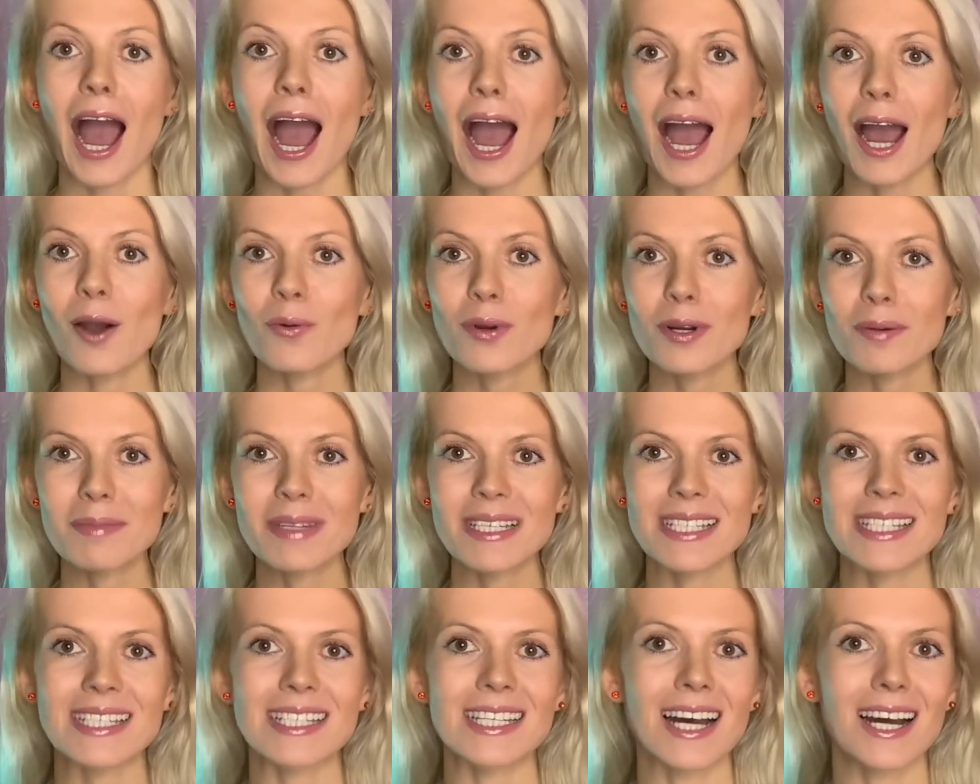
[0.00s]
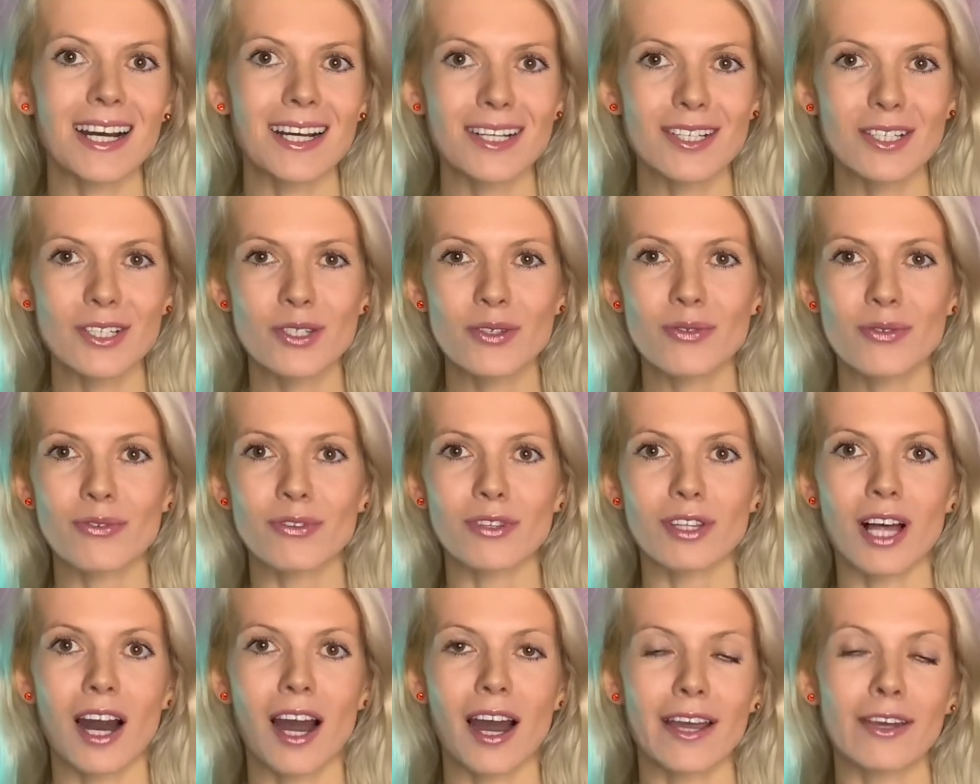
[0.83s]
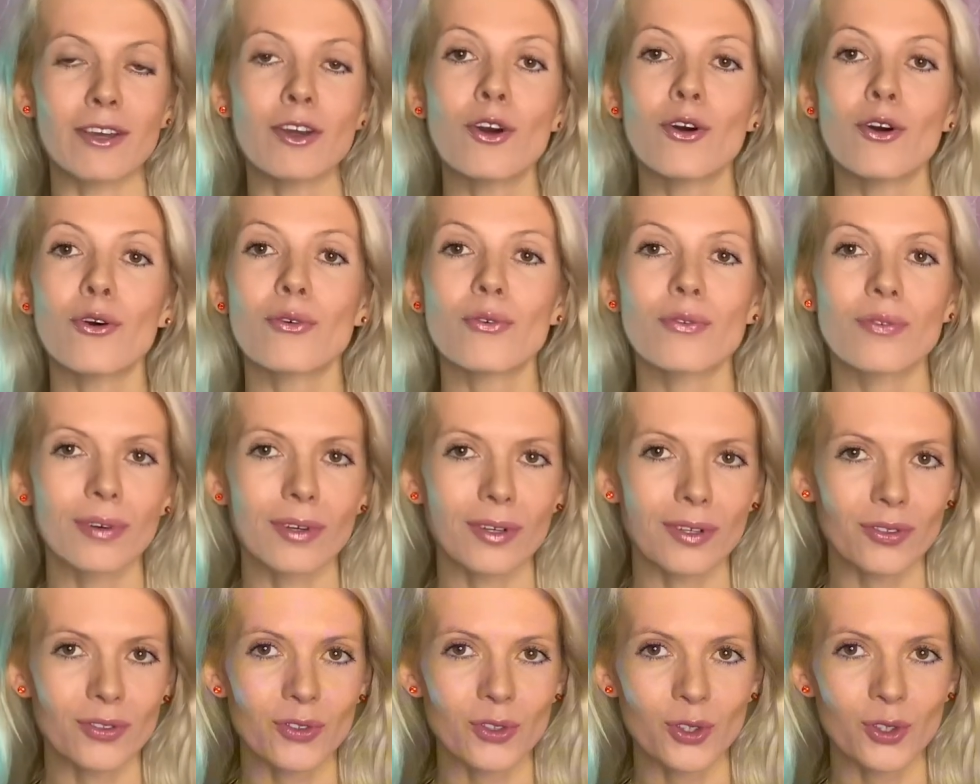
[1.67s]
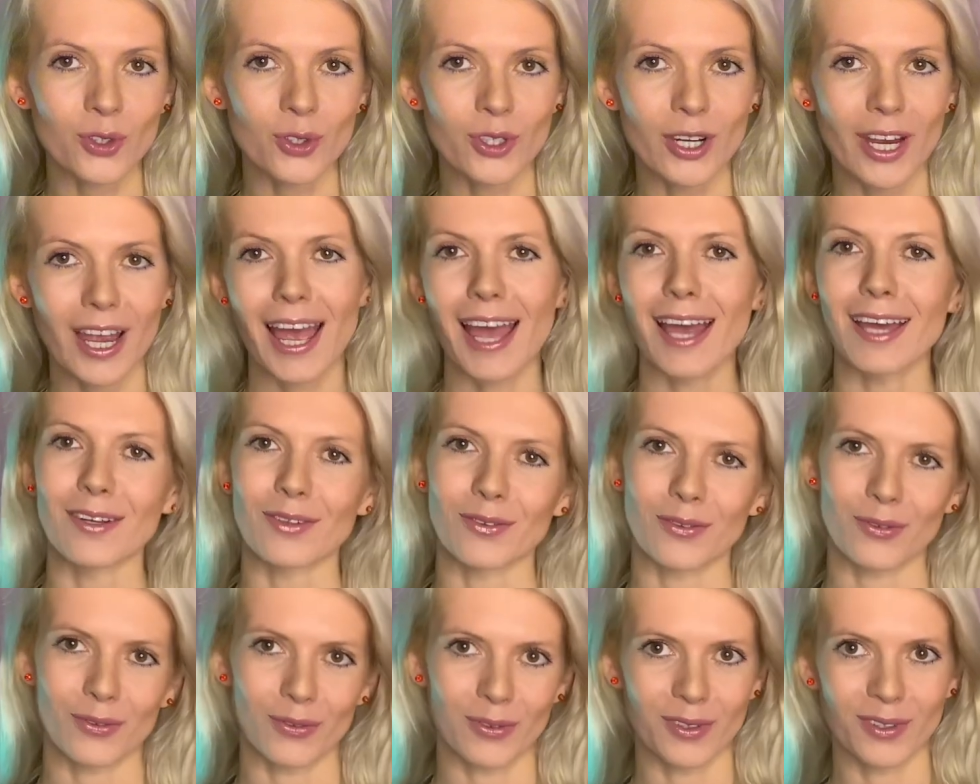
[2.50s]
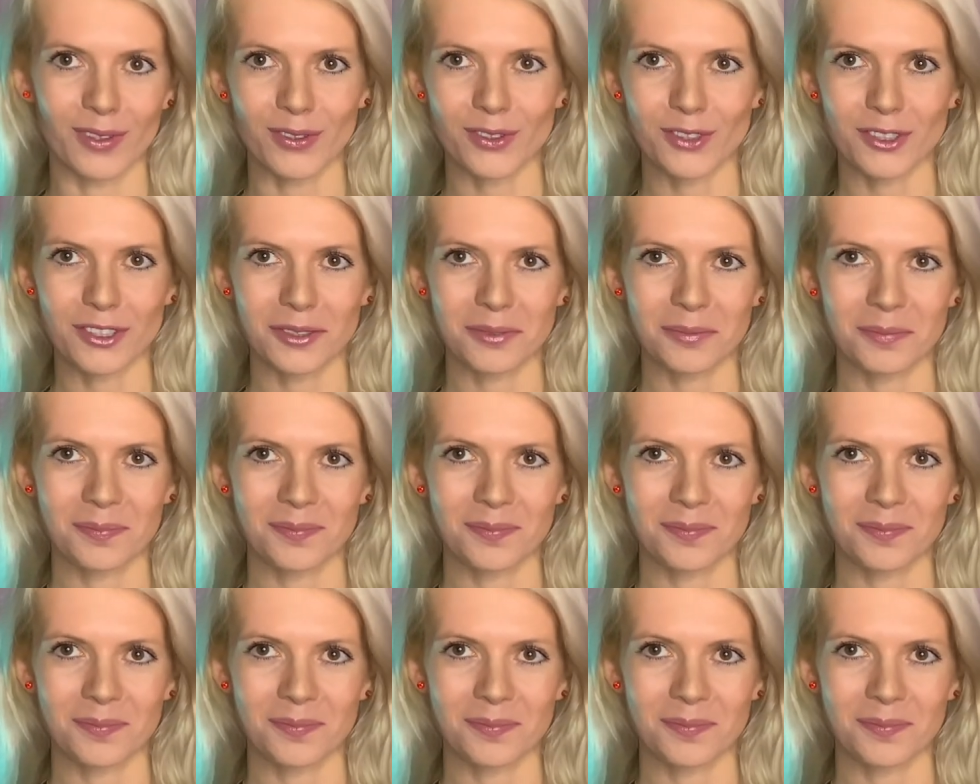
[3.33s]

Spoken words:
our missiles fly further and further.